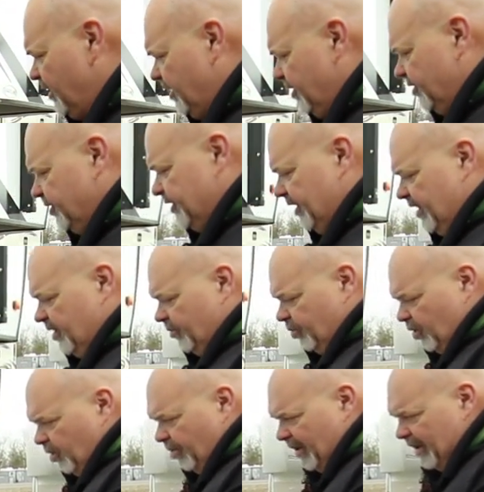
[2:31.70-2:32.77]
Here's the other
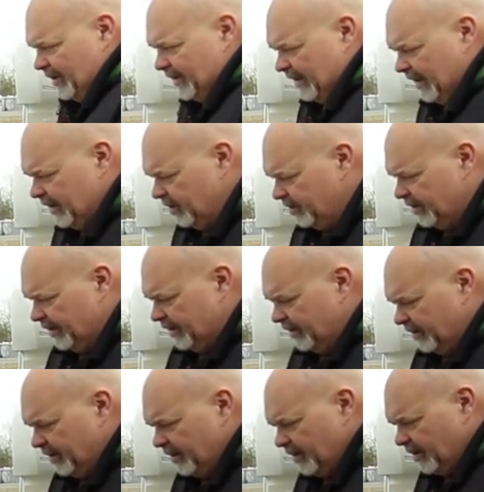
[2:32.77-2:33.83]
propane tank you get.
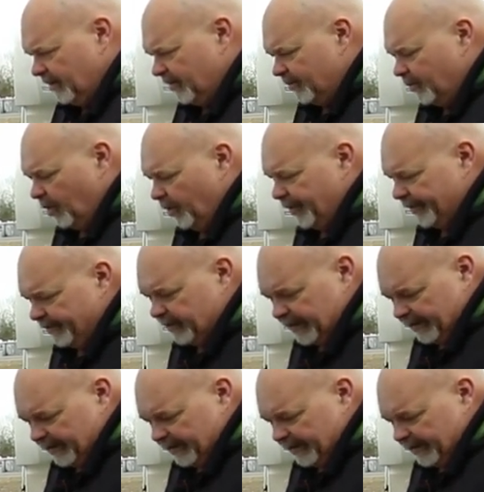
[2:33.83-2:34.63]
Both of them